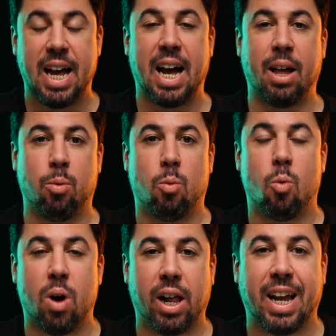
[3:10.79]
And
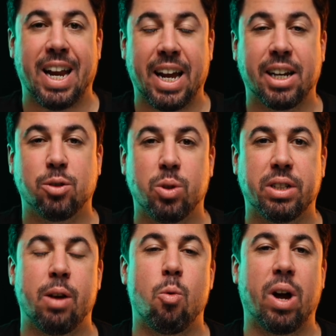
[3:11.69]
while in English we
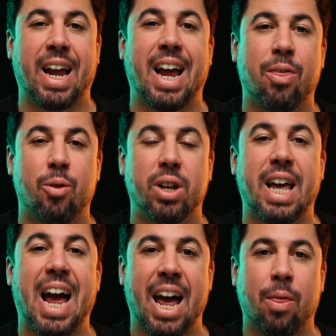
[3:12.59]
say
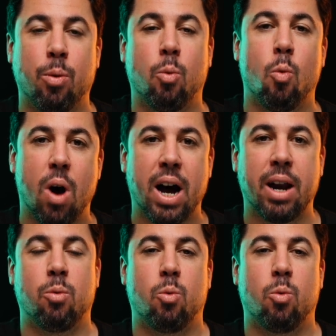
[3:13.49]
101,